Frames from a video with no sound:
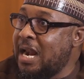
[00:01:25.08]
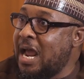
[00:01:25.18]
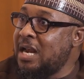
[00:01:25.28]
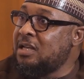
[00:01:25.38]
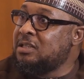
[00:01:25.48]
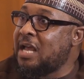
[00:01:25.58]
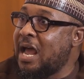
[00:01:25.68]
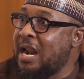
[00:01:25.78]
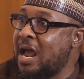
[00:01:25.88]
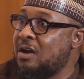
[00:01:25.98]
Halal is
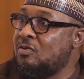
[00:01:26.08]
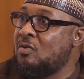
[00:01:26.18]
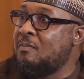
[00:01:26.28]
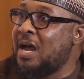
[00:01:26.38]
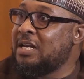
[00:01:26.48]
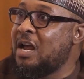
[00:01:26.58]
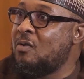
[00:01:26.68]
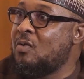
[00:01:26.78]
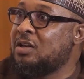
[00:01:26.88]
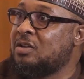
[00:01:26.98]
halal, no matter
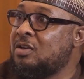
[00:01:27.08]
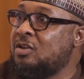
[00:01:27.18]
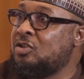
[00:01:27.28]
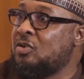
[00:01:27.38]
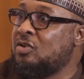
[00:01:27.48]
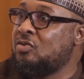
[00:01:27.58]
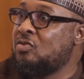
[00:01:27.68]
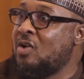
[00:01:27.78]
what religion you